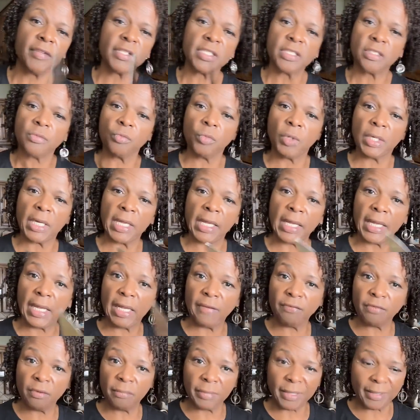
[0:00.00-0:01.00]
This is one I
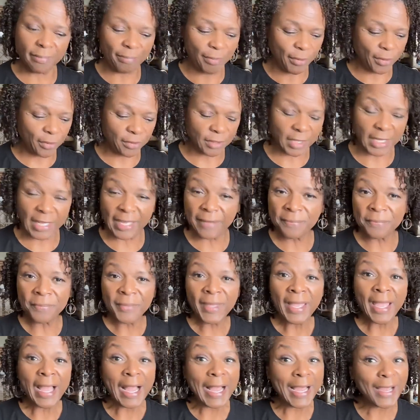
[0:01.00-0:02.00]
got for my birthday.
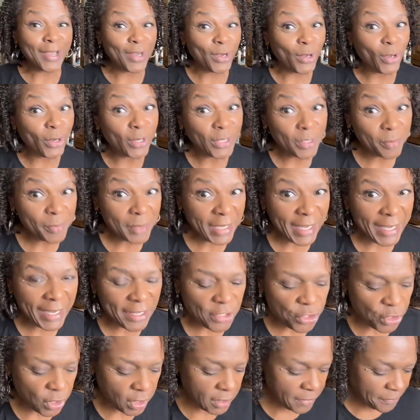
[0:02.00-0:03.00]
I called him
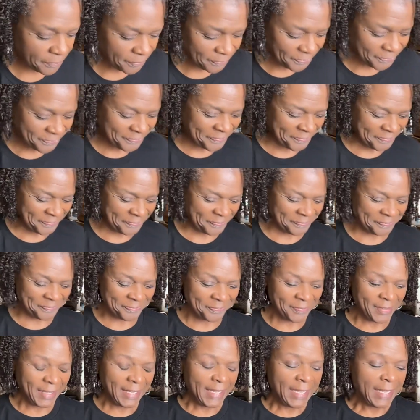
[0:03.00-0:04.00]
Keji.
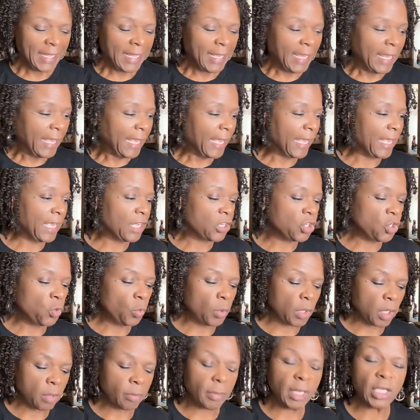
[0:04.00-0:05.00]
And you
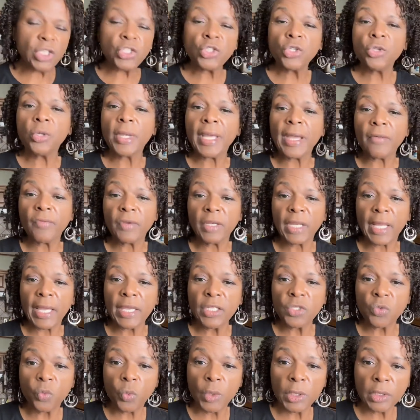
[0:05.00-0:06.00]
want to make sure you have a
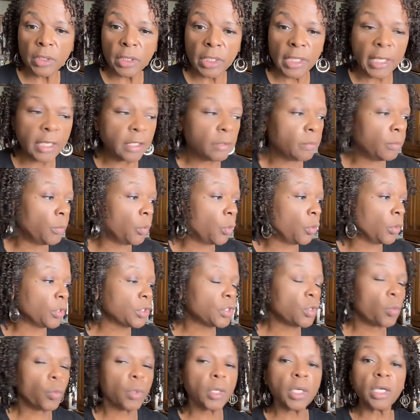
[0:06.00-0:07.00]
nice wooden cutting
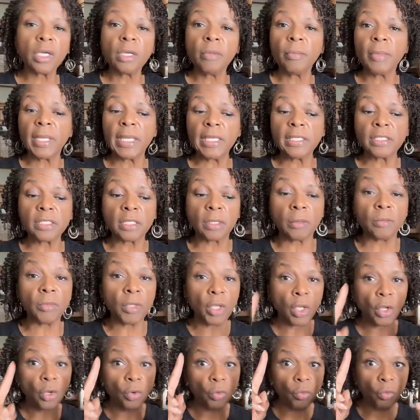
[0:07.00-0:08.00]
board. So we're going to make
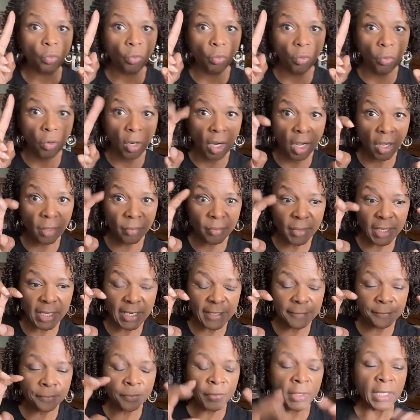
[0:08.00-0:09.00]
some raw
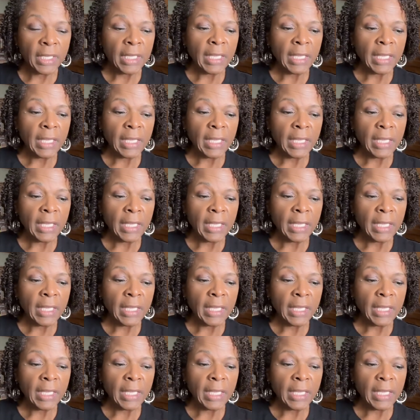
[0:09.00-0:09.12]
meat.